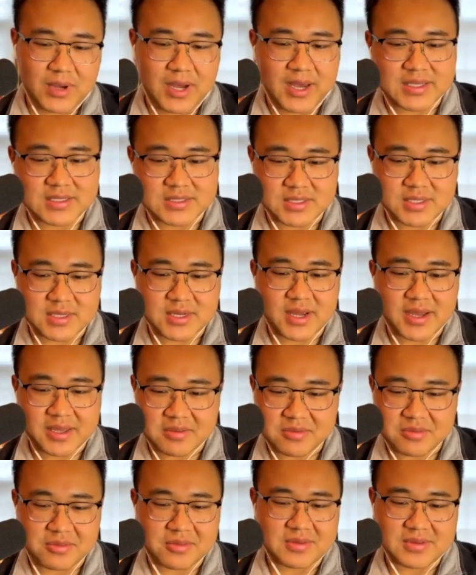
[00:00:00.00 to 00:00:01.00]
Pius the
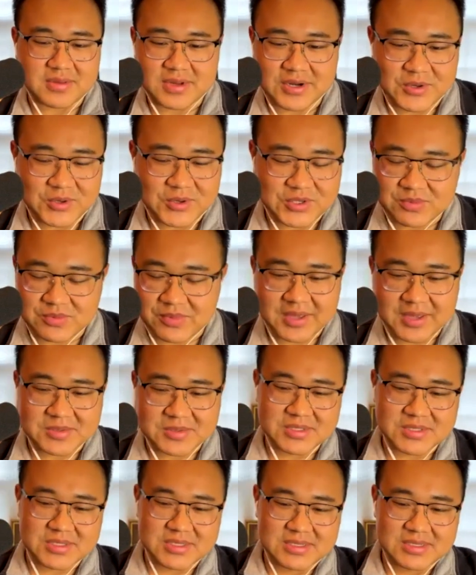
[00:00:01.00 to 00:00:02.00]
Ninth. You know, it
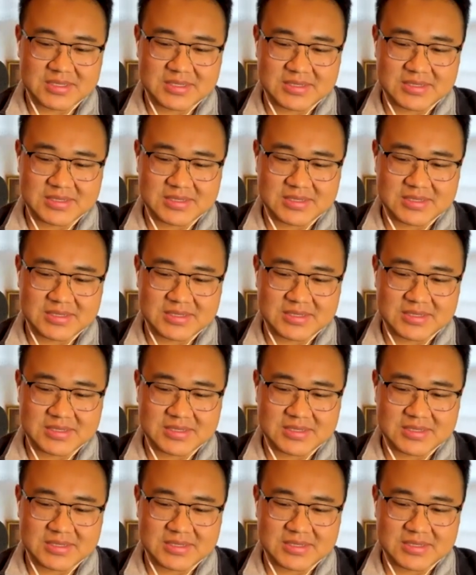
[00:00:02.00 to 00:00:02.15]
depends.